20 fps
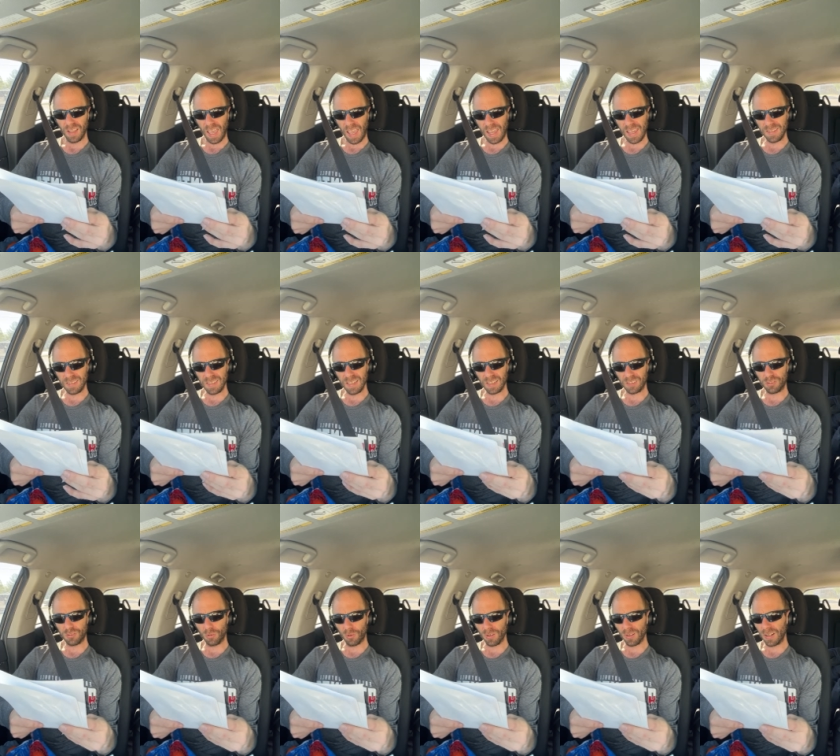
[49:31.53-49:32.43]
And the
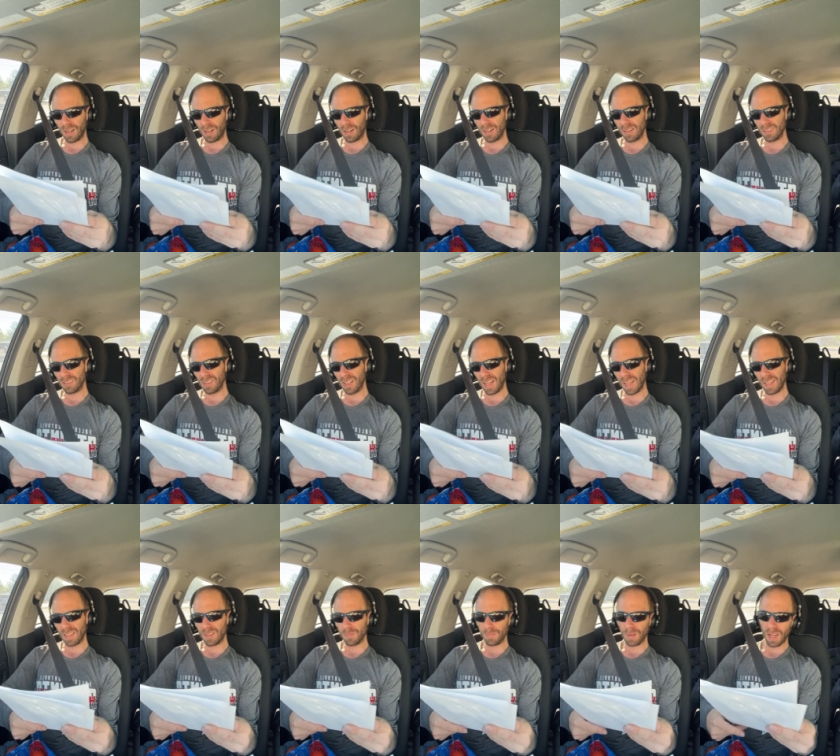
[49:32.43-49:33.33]
extraordinary
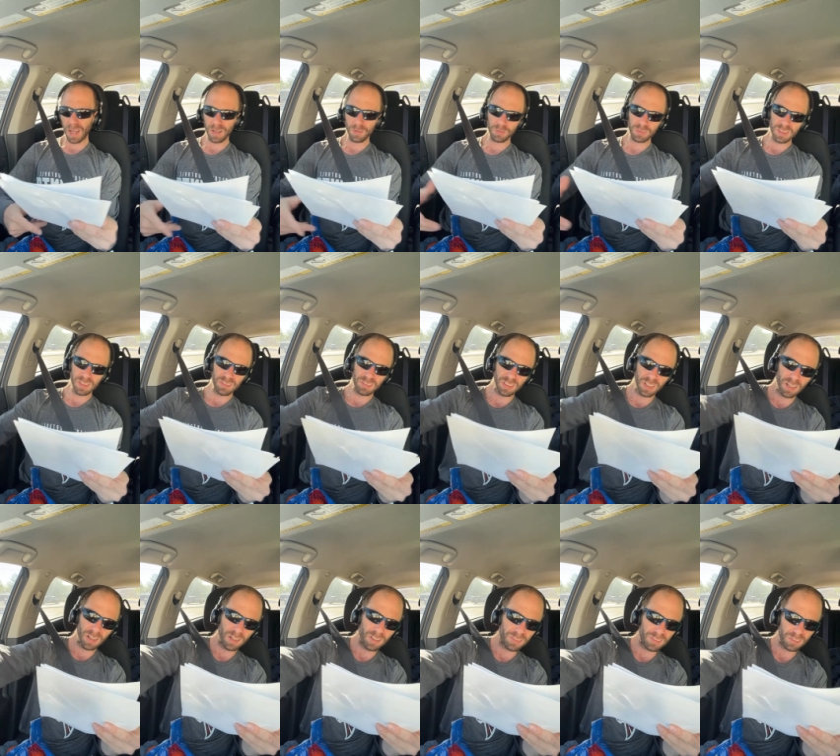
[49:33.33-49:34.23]
delay combined with these
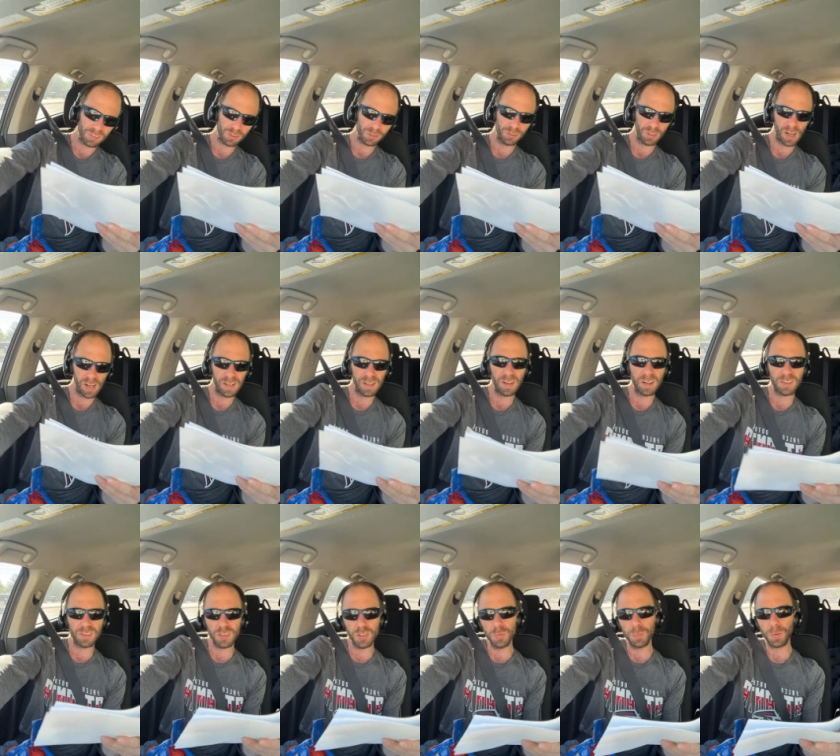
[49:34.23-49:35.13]
errors has created a
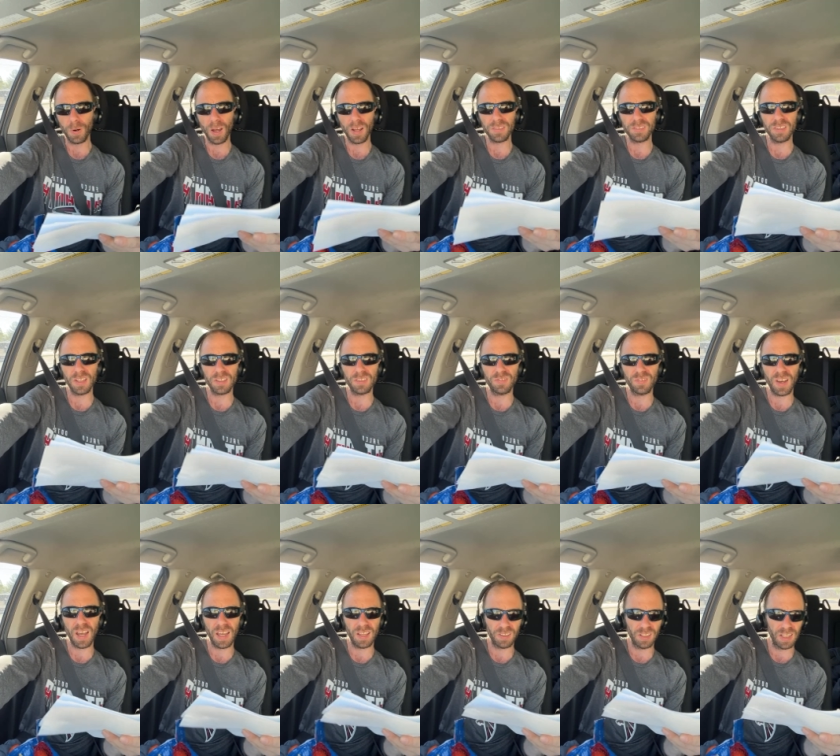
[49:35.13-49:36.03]
due process
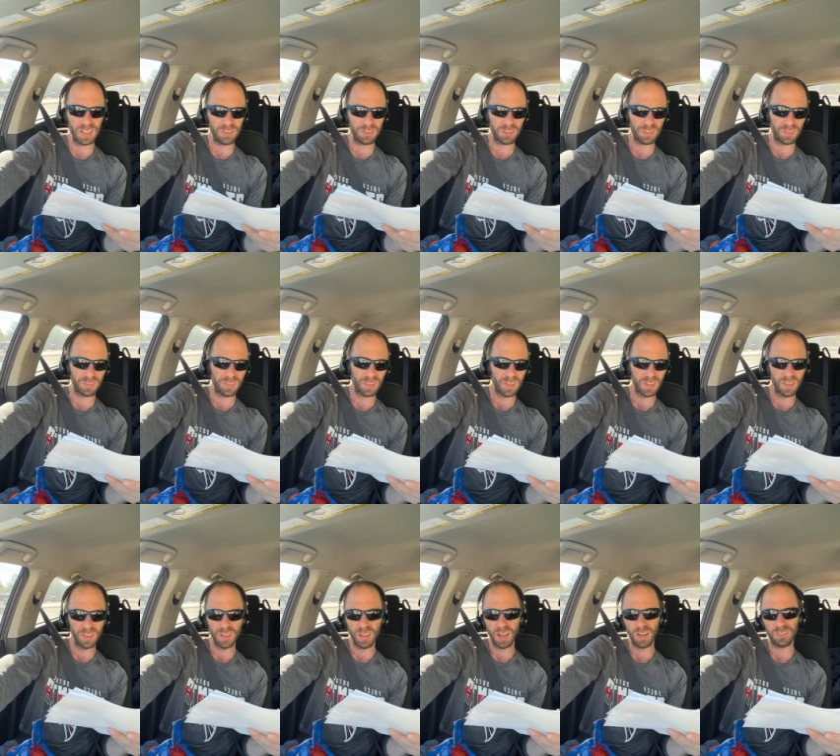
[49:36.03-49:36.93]
violation
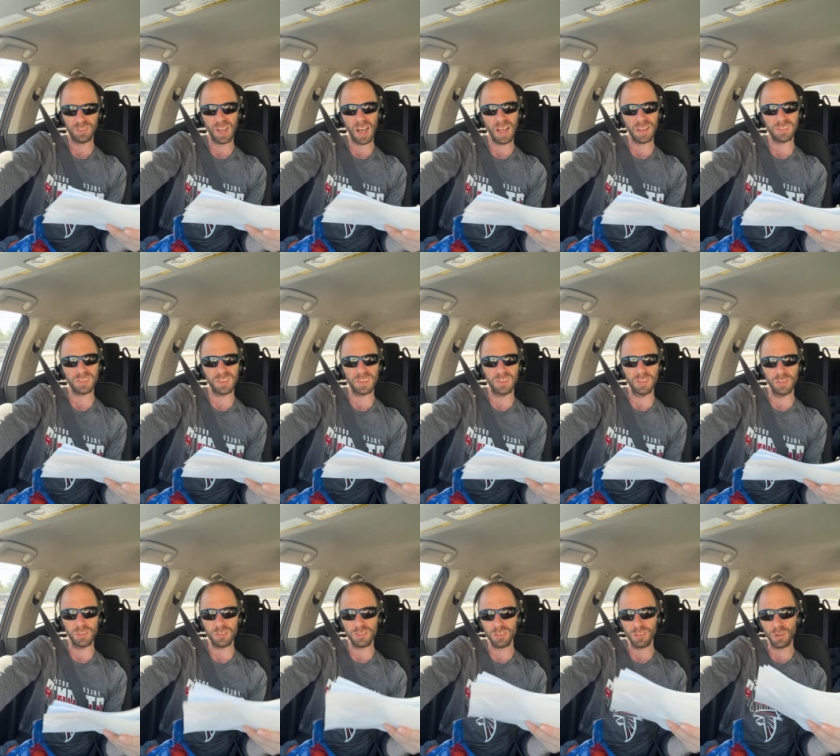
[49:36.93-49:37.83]
of
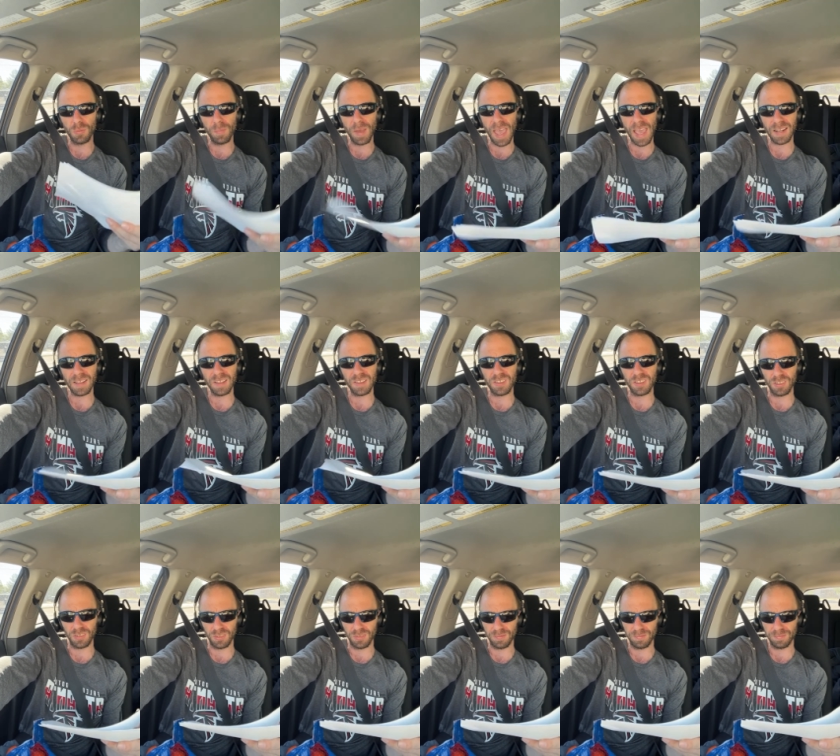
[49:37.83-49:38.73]
constitutional
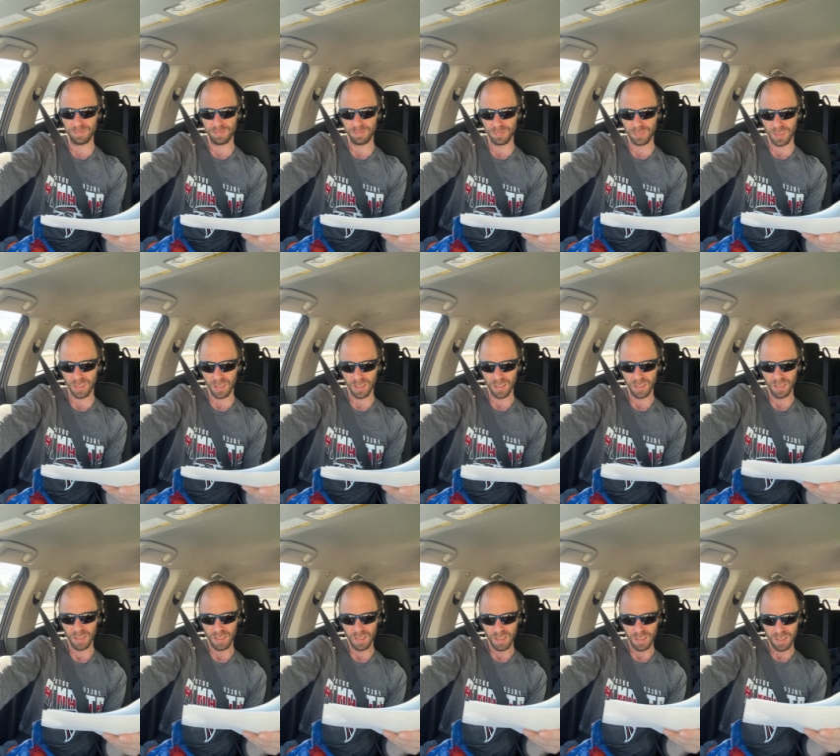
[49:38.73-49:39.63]
magnitude.
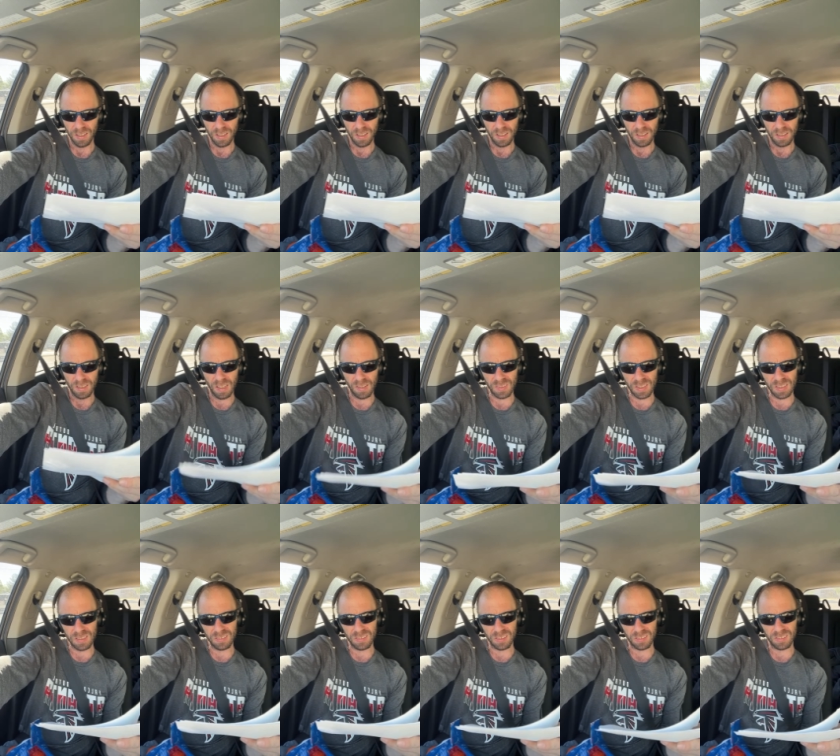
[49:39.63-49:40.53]
Given
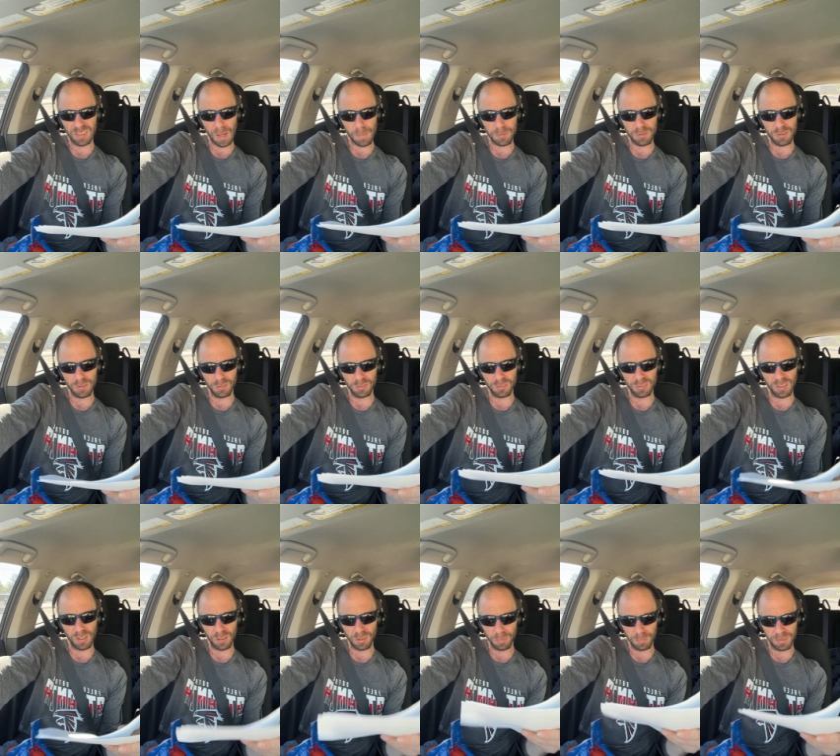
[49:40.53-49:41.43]
these exceptional
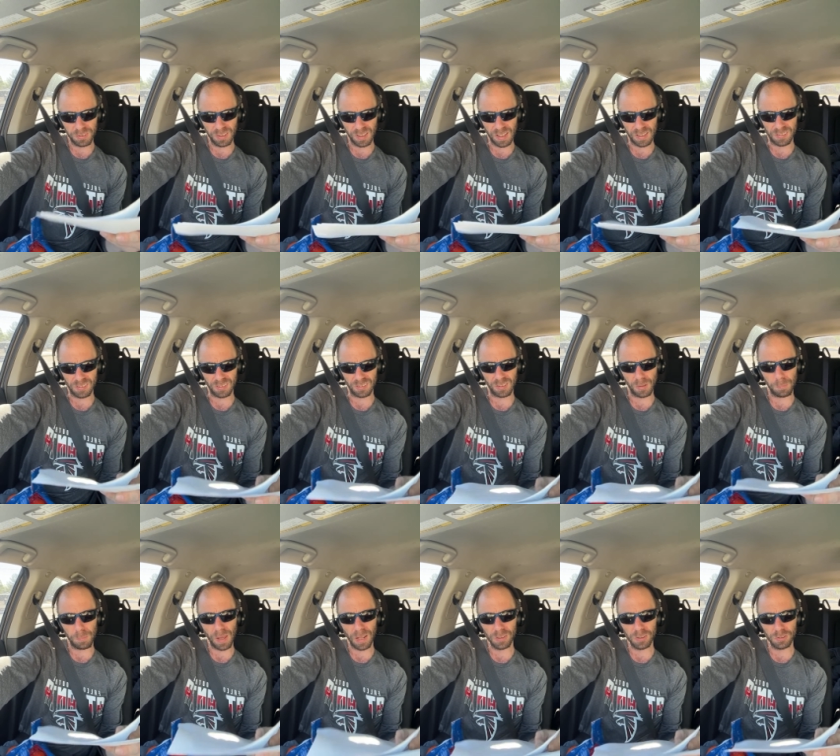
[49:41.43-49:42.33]
circumstances,
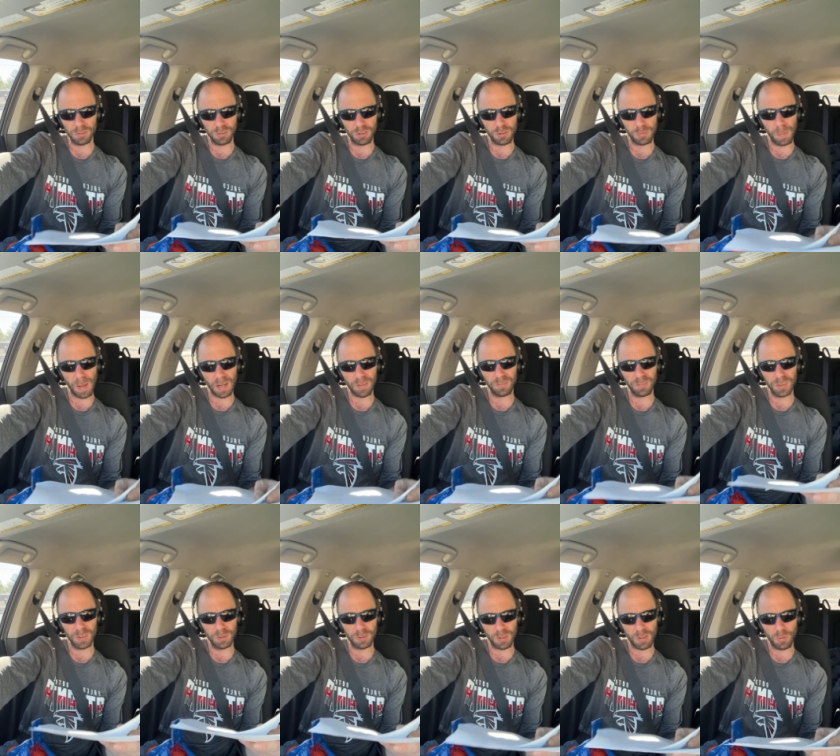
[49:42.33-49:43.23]
appellant
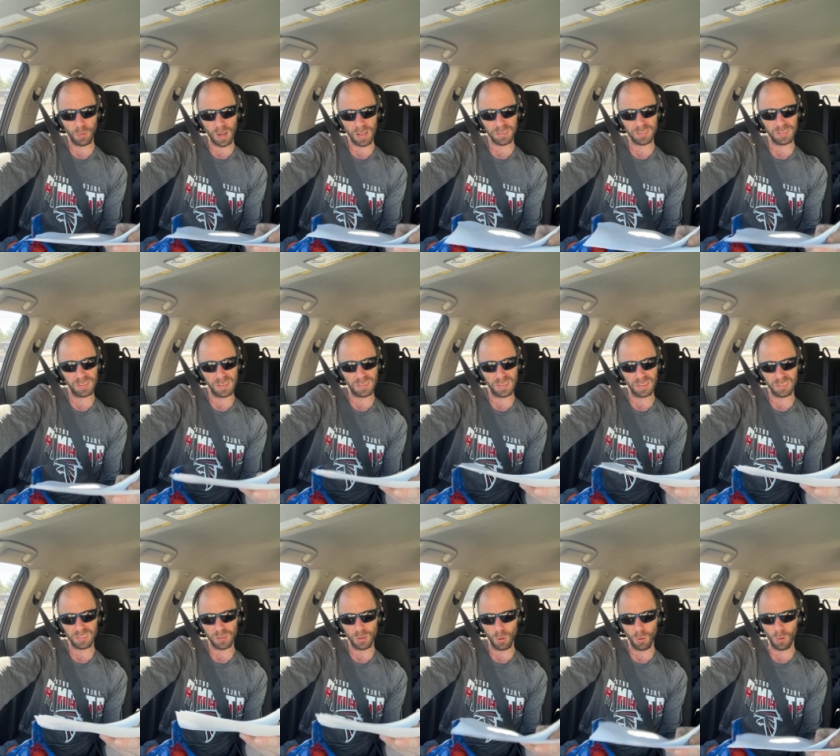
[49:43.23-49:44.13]
respectfully requests that
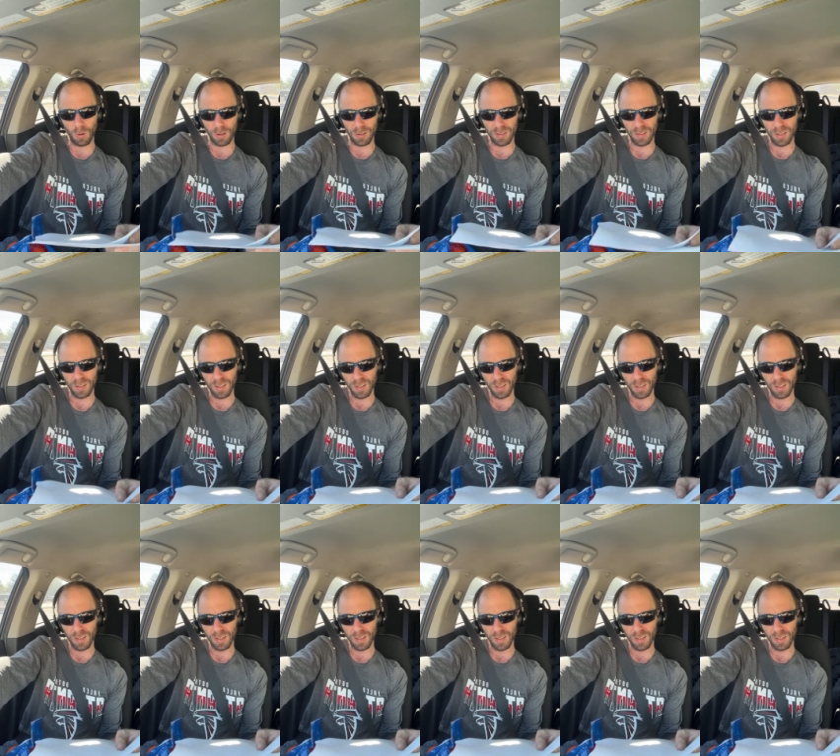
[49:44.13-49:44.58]
this court